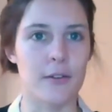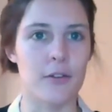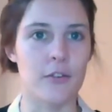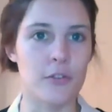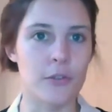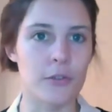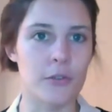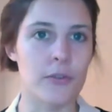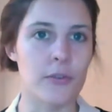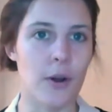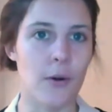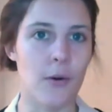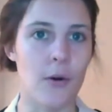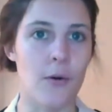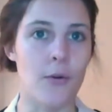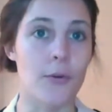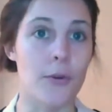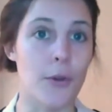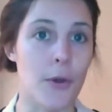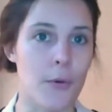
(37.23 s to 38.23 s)
and choose our
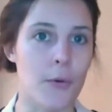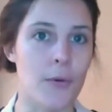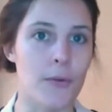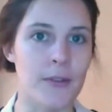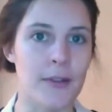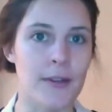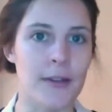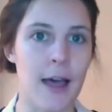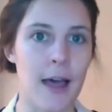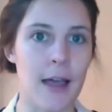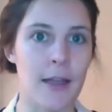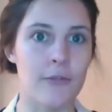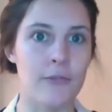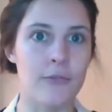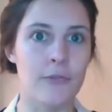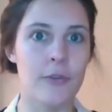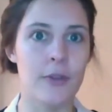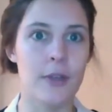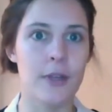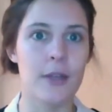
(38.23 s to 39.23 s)
own goals in
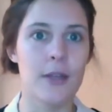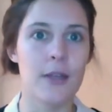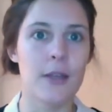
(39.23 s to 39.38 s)
life.